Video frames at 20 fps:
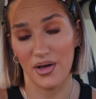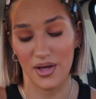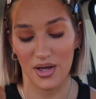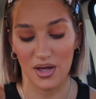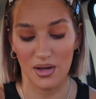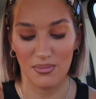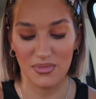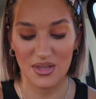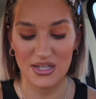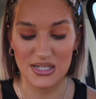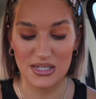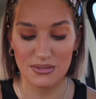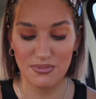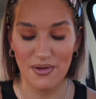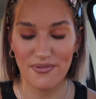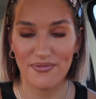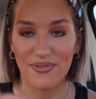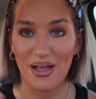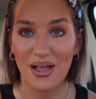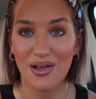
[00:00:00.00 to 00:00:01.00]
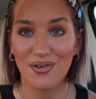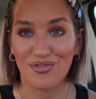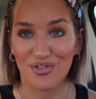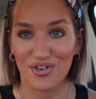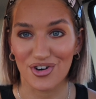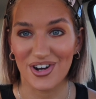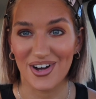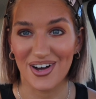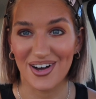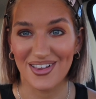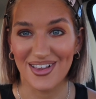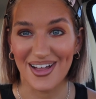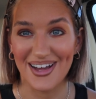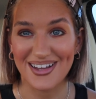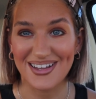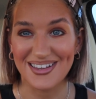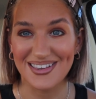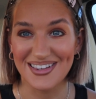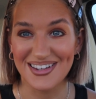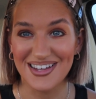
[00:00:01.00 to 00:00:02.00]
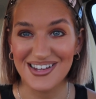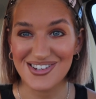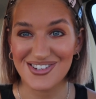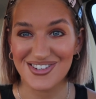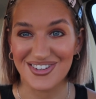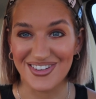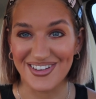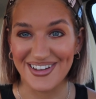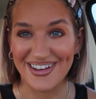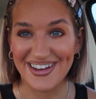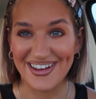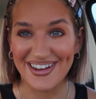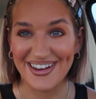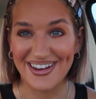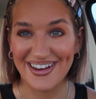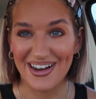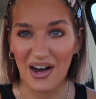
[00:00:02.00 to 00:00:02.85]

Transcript: This is my favourite, like literally,